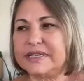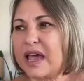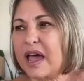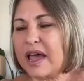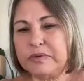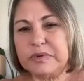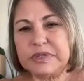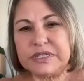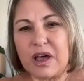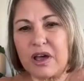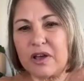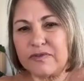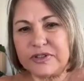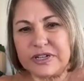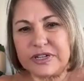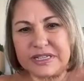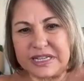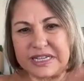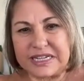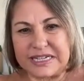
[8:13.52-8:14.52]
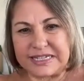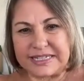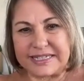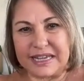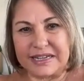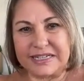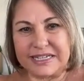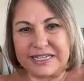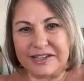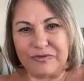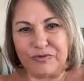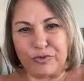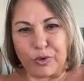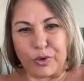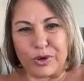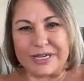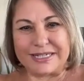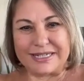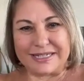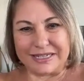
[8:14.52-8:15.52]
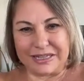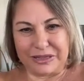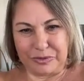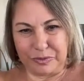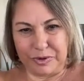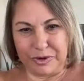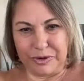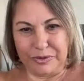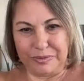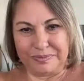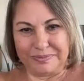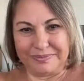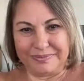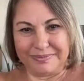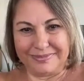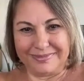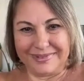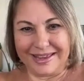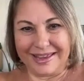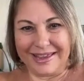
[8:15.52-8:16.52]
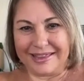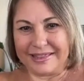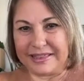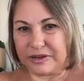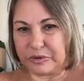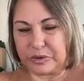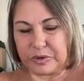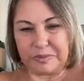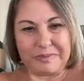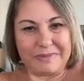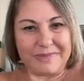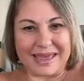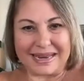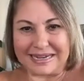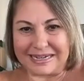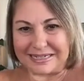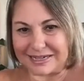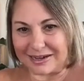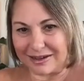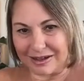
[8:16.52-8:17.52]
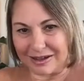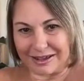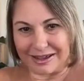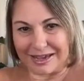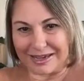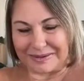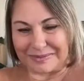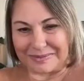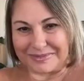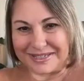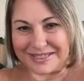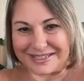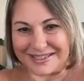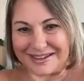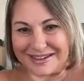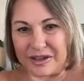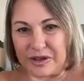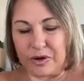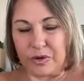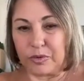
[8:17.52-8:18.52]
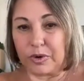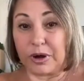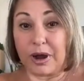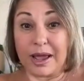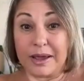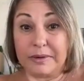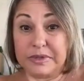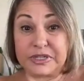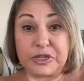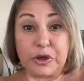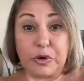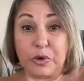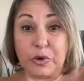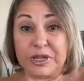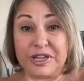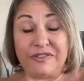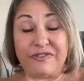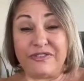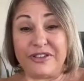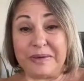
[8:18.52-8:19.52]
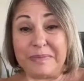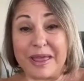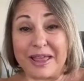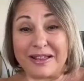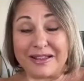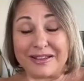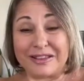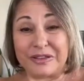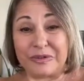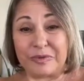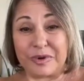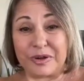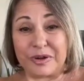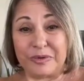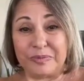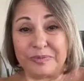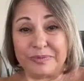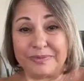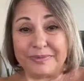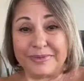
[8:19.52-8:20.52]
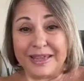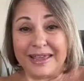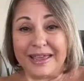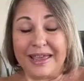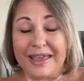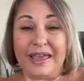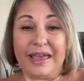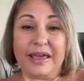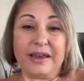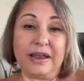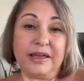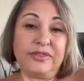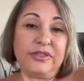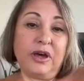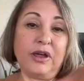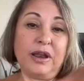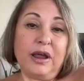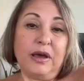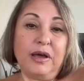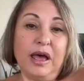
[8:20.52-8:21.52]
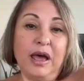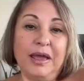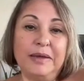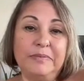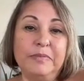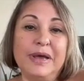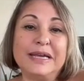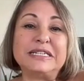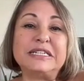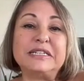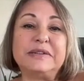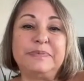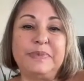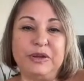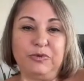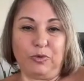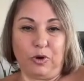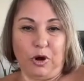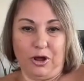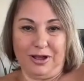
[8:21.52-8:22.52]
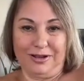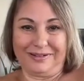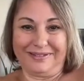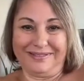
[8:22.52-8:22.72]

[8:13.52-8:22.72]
that's often the dissenting voice in the room. And there were many times where I was the only female in the room. And I thought, I must be wrong.